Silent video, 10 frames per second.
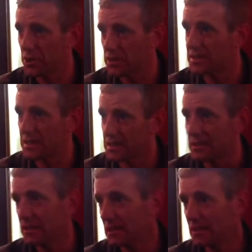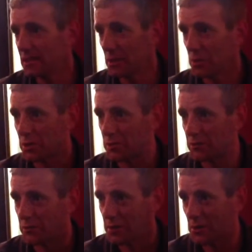Irish Sea they would have
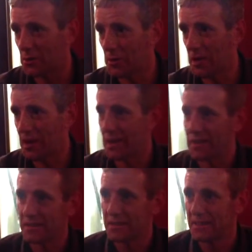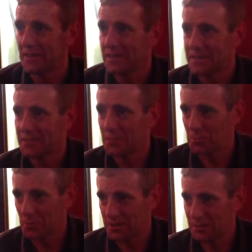you know uh,
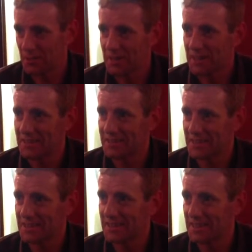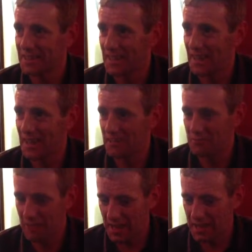done what the Vikings did mm-hmm. uh,
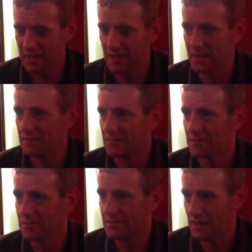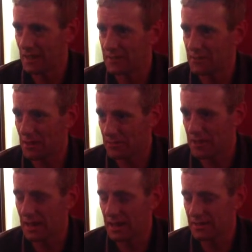invade and and do
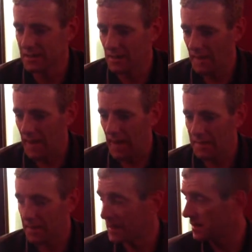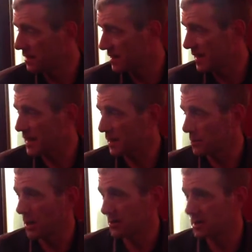everything else. And they, they settled
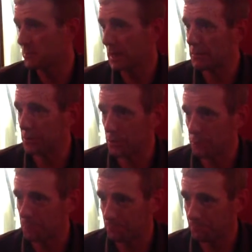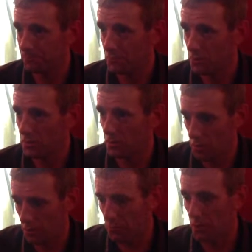upon this black pool
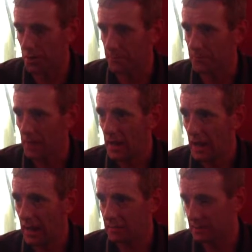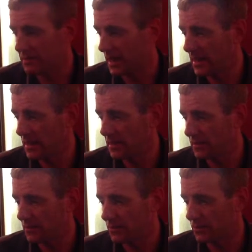of water and they
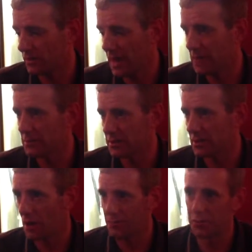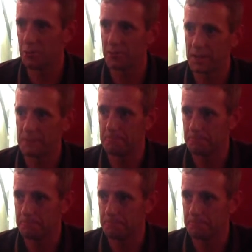named it on Dublin.